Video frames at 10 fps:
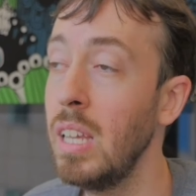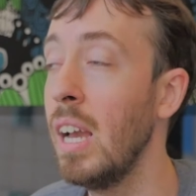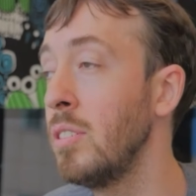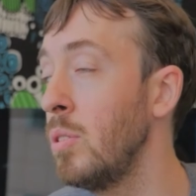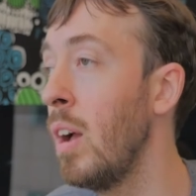
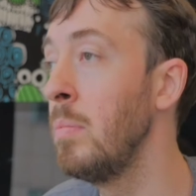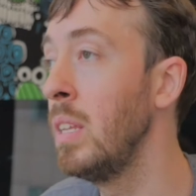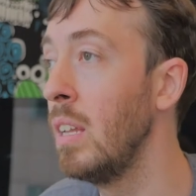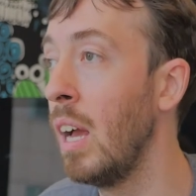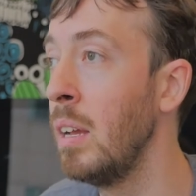yeah. So, I
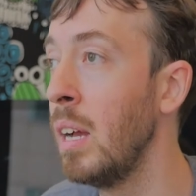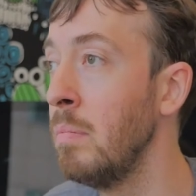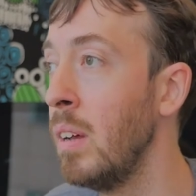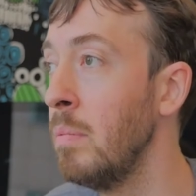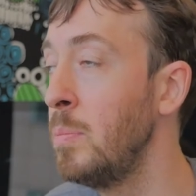mean,
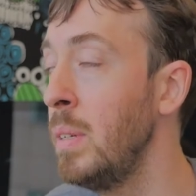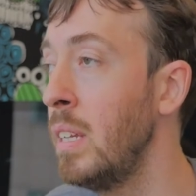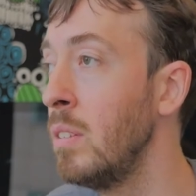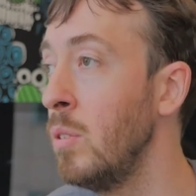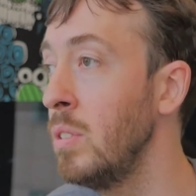I'm
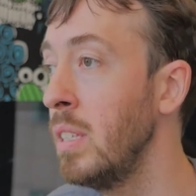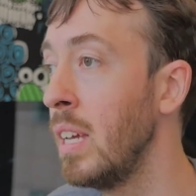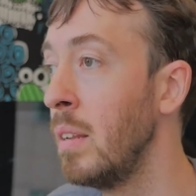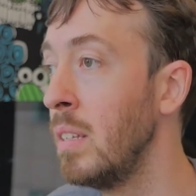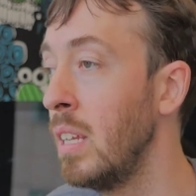speaking loosely.
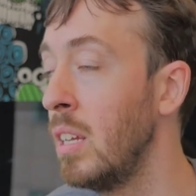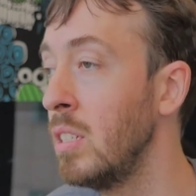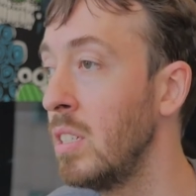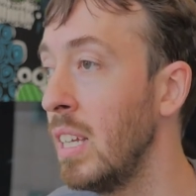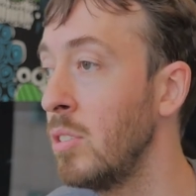I mean,
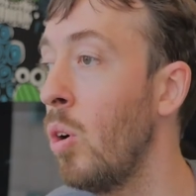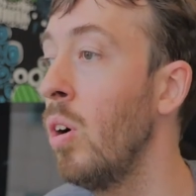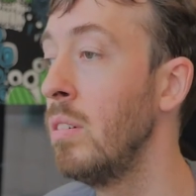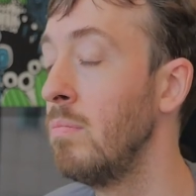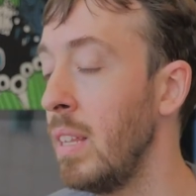it's
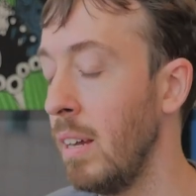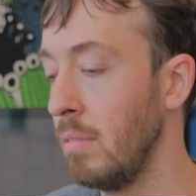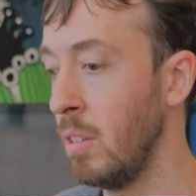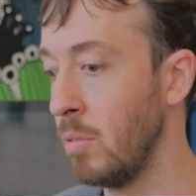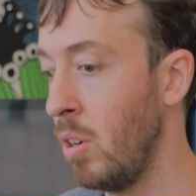hard without,
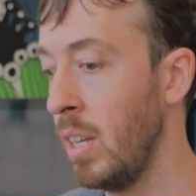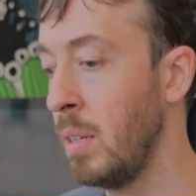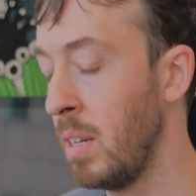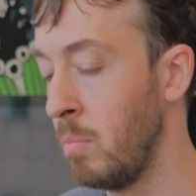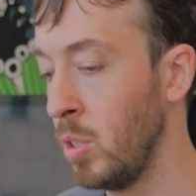you know, talking
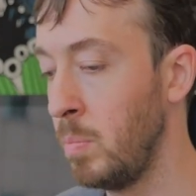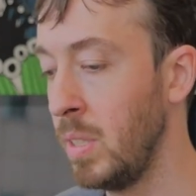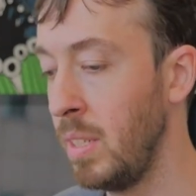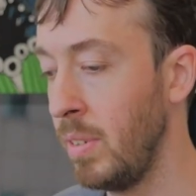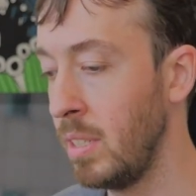about a more
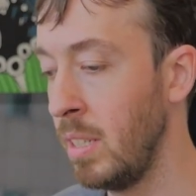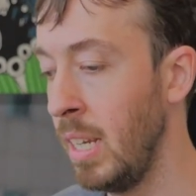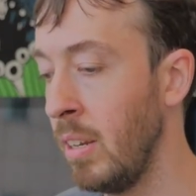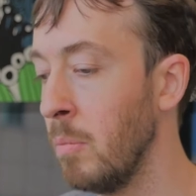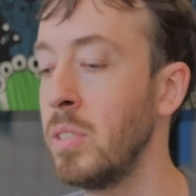specific
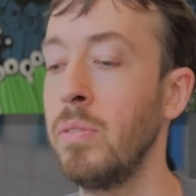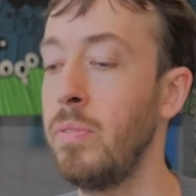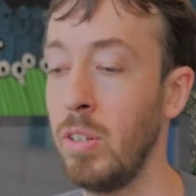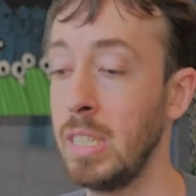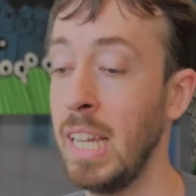scenario. But so,
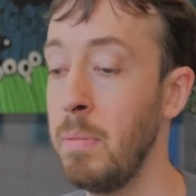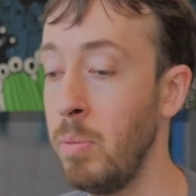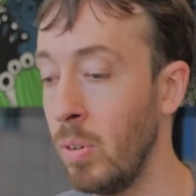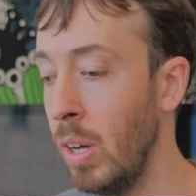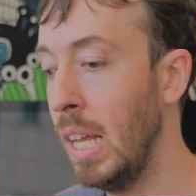for
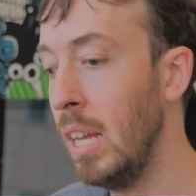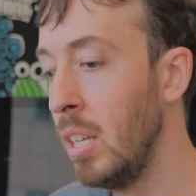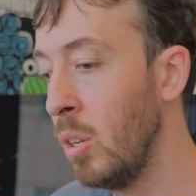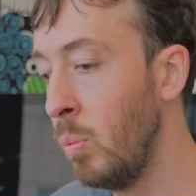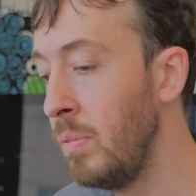example,
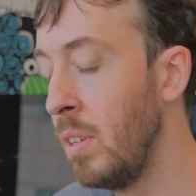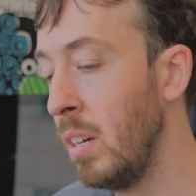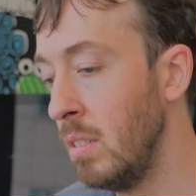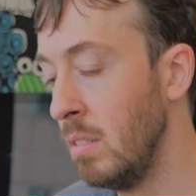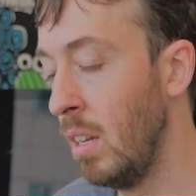you know, we've
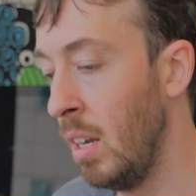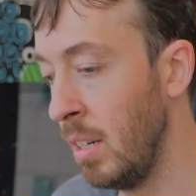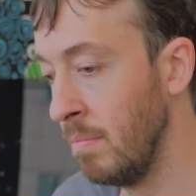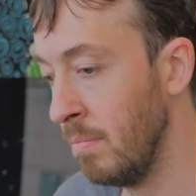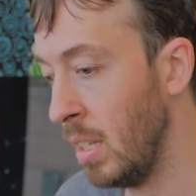done
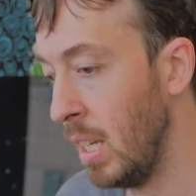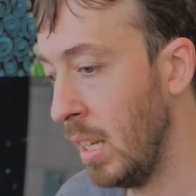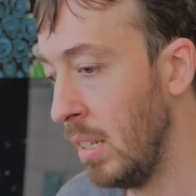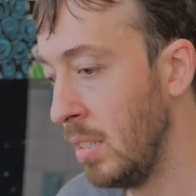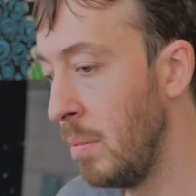
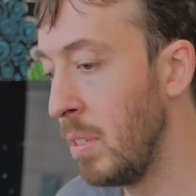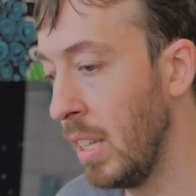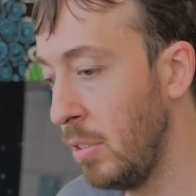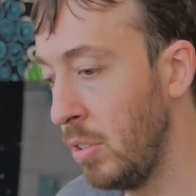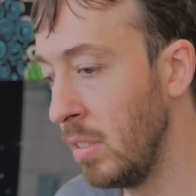
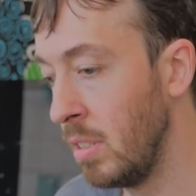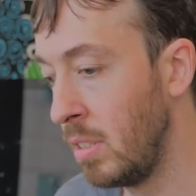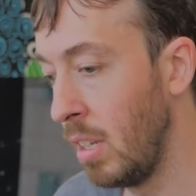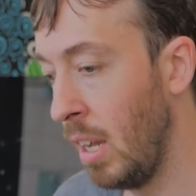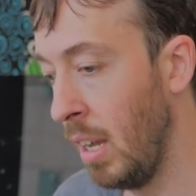
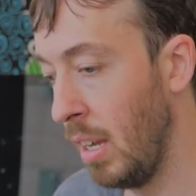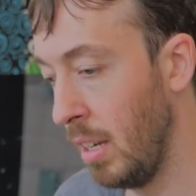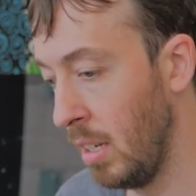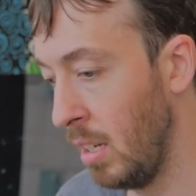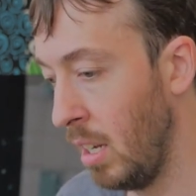simulations
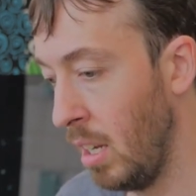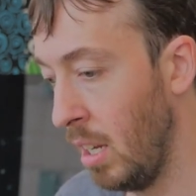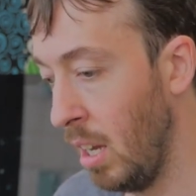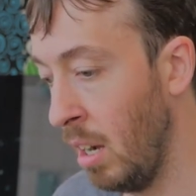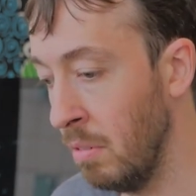
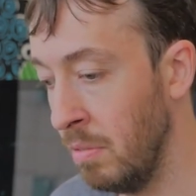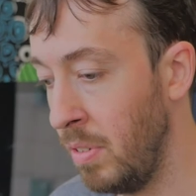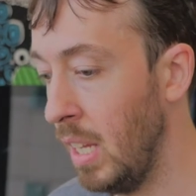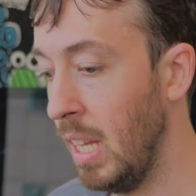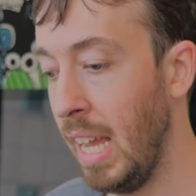of
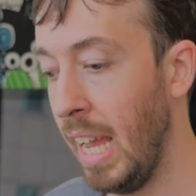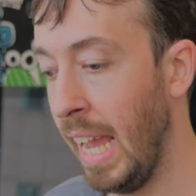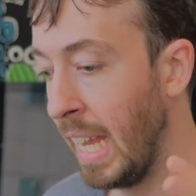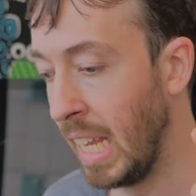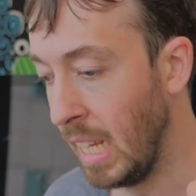
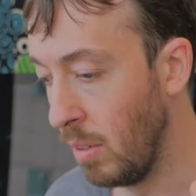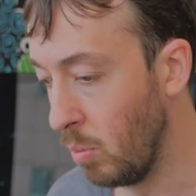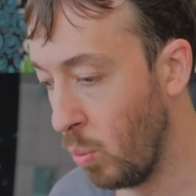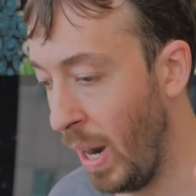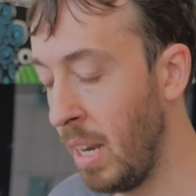a
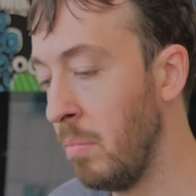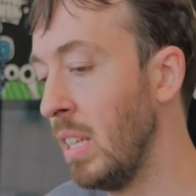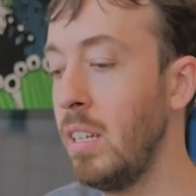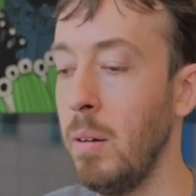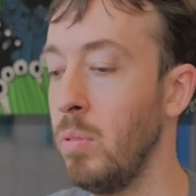randomly
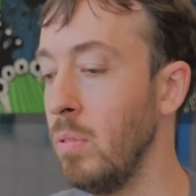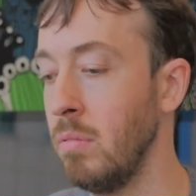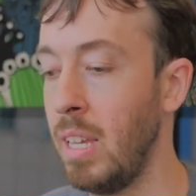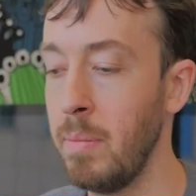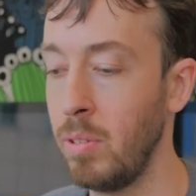
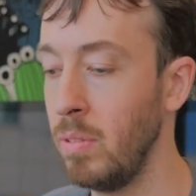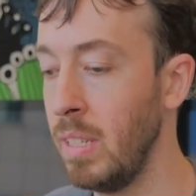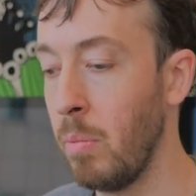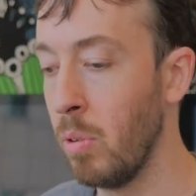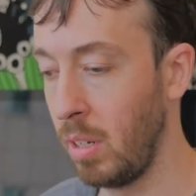coupled chemical
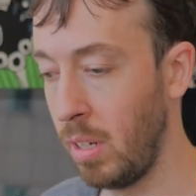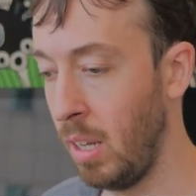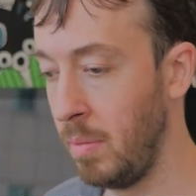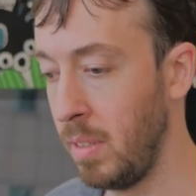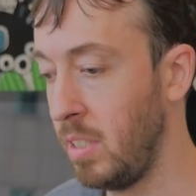network.
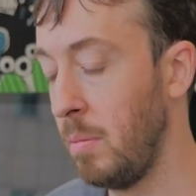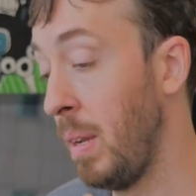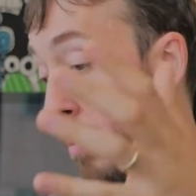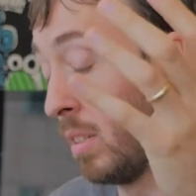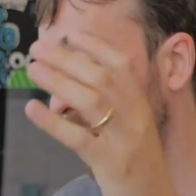This is a
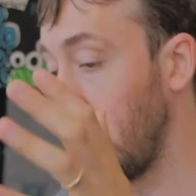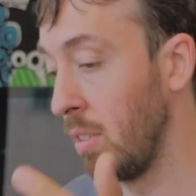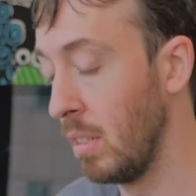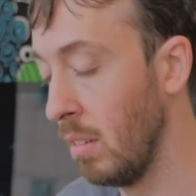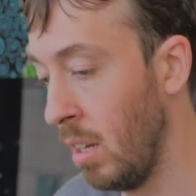paper that's
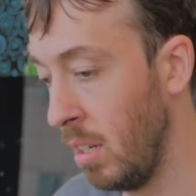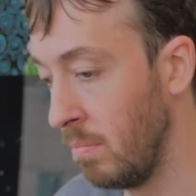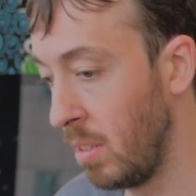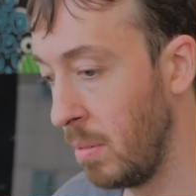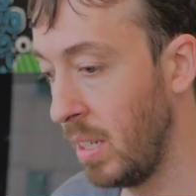actually
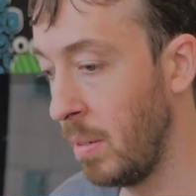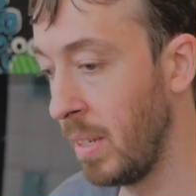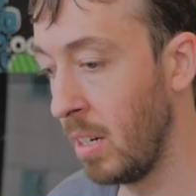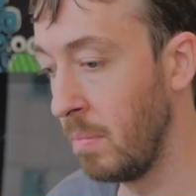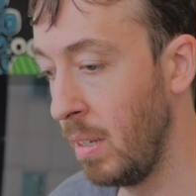going to be coming
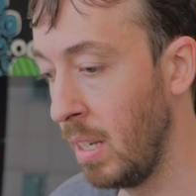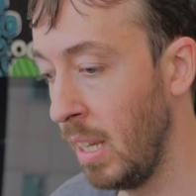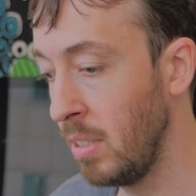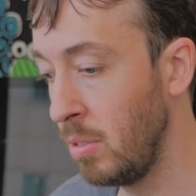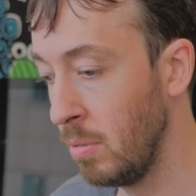out in
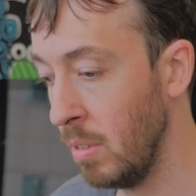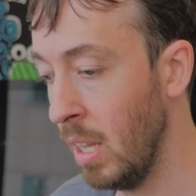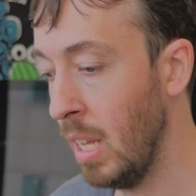PNAS soon,